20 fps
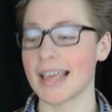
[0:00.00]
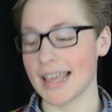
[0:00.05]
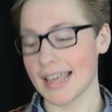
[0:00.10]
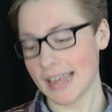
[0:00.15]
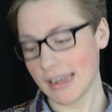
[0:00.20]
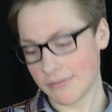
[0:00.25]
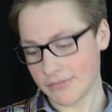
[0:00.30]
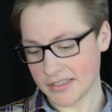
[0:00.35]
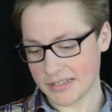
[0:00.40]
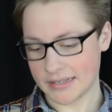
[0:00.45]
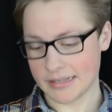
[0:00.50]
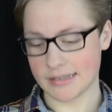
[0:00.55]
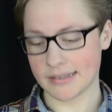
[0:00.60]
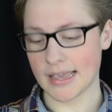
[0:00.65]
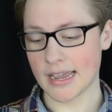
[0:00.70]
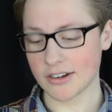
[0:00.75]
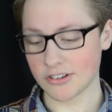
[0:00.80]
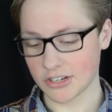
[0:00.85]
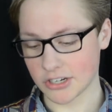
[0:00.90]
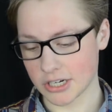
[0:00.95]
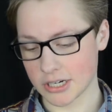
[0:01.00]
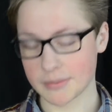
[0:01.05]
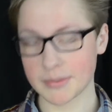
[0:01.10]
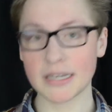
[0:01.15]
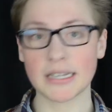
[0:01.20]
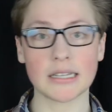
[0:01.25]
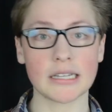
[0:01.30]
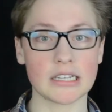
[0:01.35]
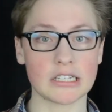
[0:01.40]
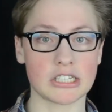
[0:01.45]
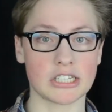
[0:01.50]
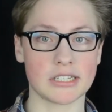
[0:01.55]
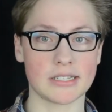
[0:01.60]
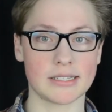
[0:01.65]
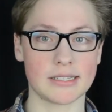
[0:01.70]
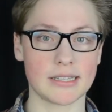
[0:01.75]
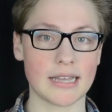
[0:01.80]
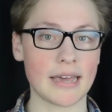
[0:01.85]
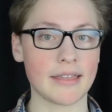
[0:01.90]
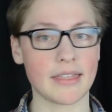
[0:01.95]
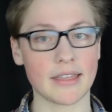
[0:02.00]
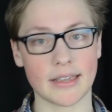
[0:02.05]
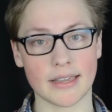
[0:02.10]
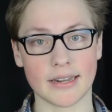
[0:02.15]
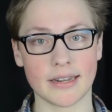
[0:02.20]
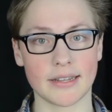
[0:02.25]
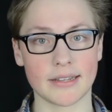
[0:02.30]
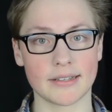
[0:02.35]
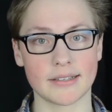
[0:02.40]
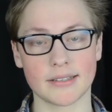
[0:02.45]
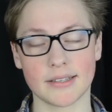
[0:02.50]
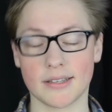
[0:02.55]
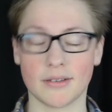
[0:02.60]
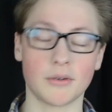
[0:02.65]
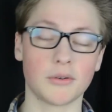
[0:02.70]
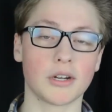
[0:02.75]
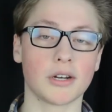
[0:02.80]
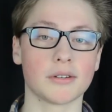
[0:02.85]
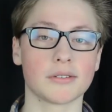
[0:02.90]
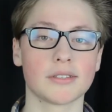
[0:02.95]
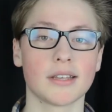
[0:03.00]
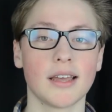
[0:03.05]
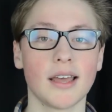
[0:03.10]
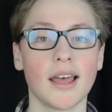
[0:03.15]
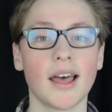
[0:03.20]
if this is actually going to be delicious. I think it is. Who knows?